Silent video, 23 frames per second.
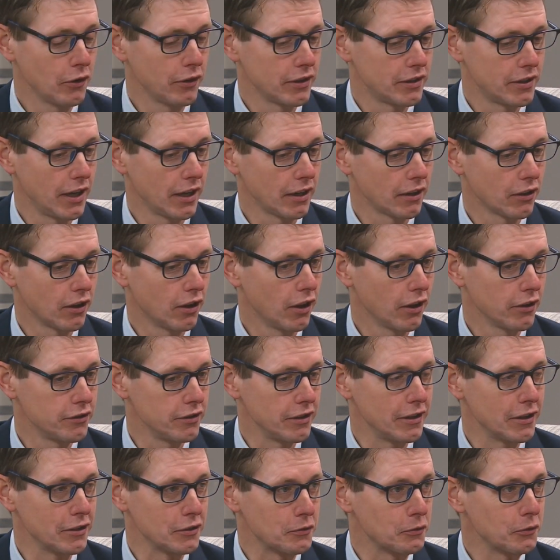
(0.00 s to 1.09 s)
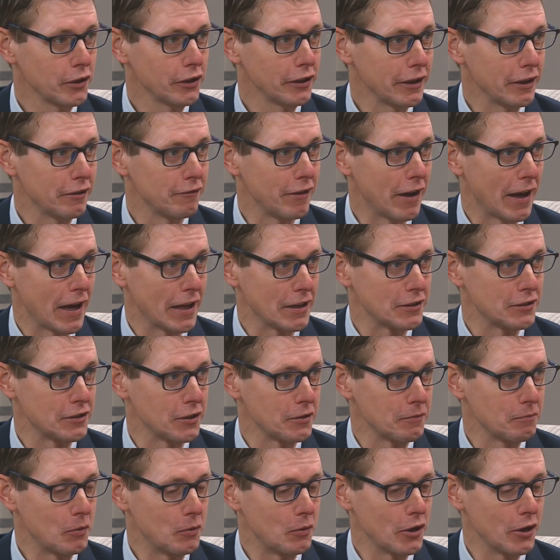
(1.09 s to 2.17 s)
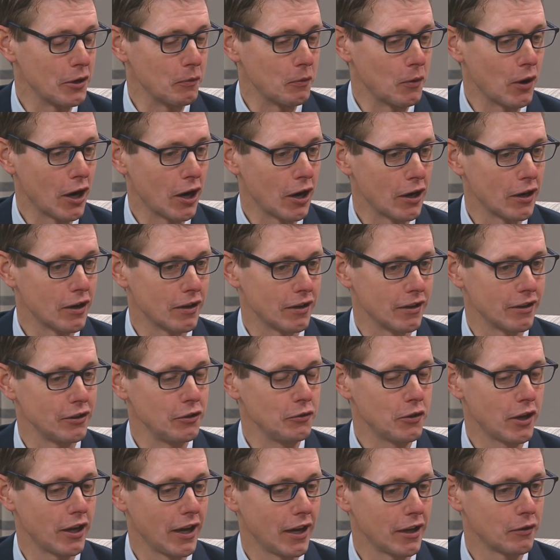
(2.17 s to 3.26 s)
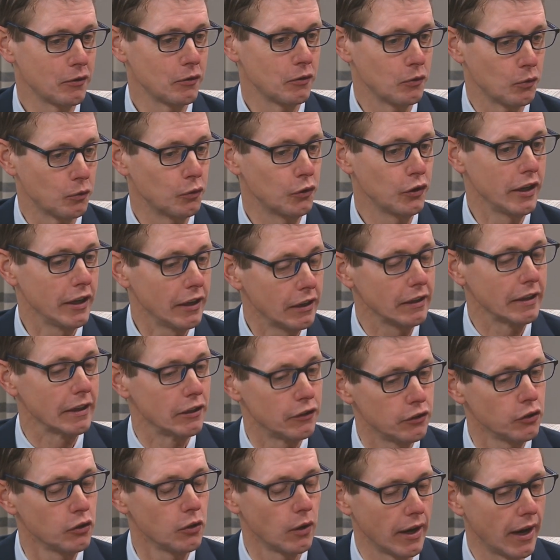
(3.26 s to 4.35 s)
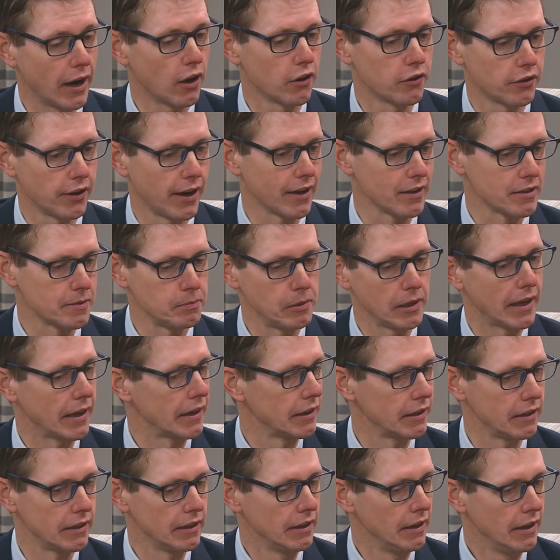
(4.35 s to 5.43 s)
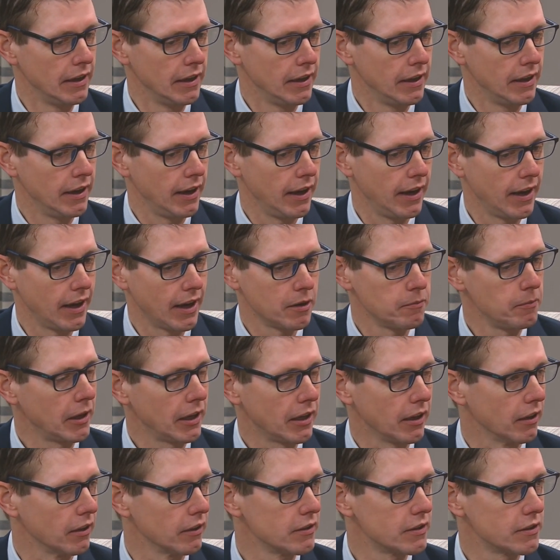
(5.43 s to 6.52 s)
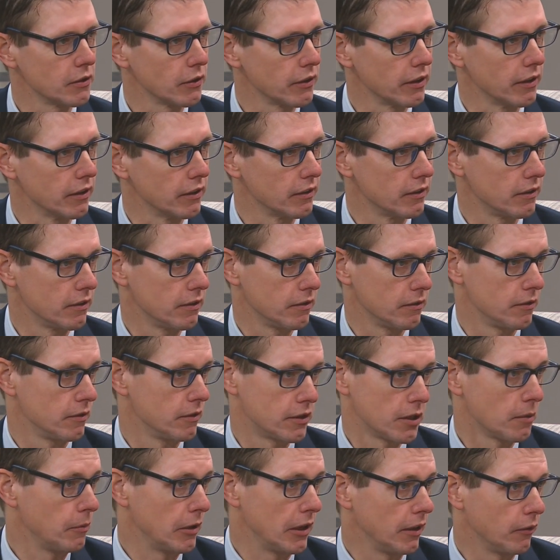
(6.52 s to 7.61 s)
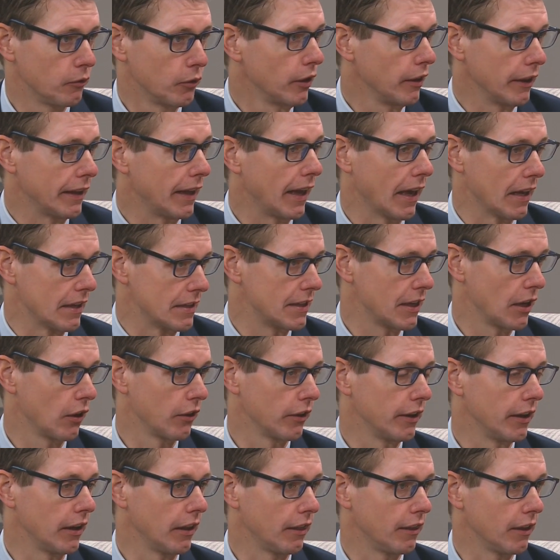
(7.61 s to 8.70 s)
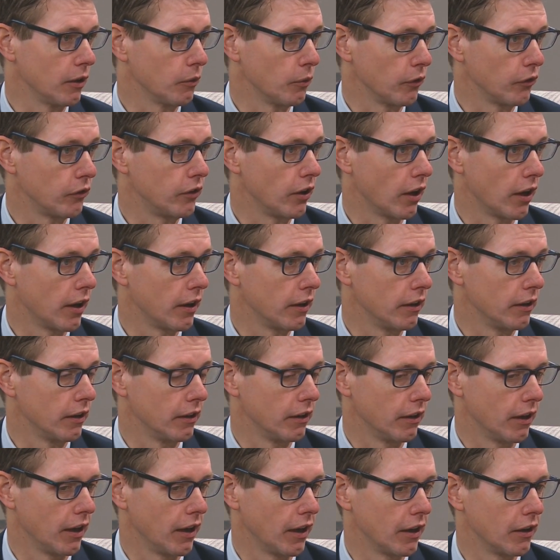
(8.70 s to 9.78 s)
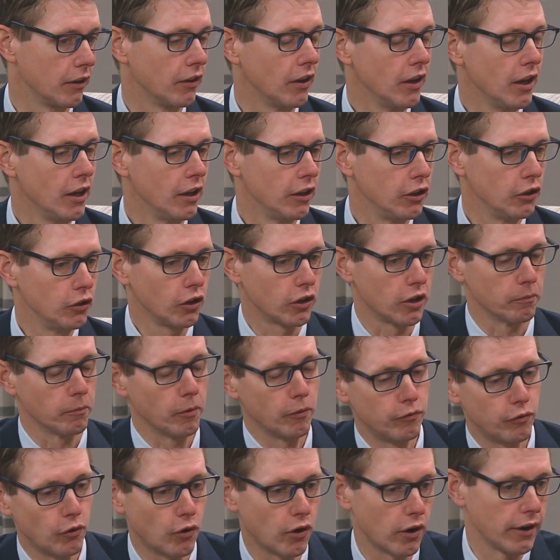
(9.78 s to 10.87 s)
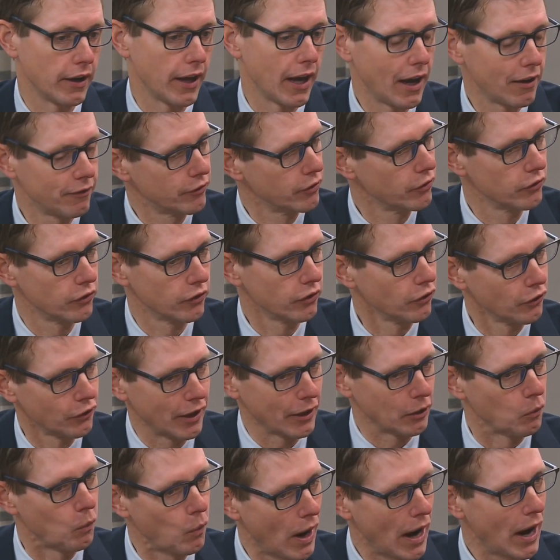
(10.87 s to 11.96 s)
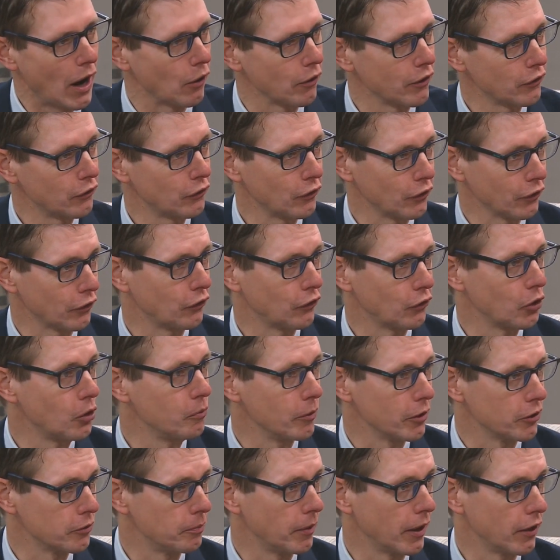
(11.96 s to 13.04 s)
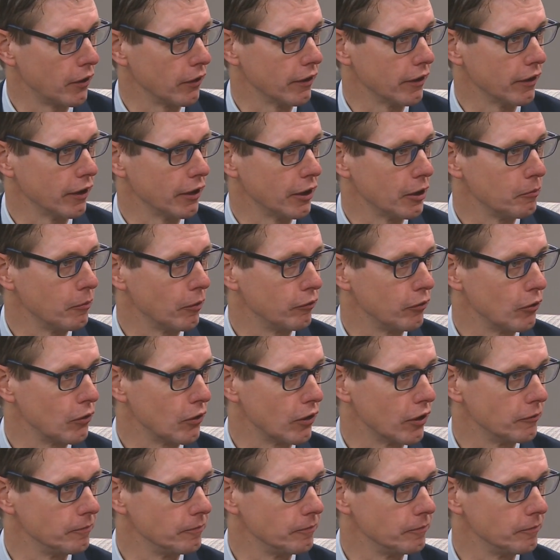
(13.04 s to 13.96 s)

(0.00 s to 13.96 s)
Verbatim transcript: the technology has really advanced to the point where you can really do a hair transplant and, and make it so that somebody really can't tell that anything was done and, and you look at before and afters and you're like wow this looks so much better than it did before and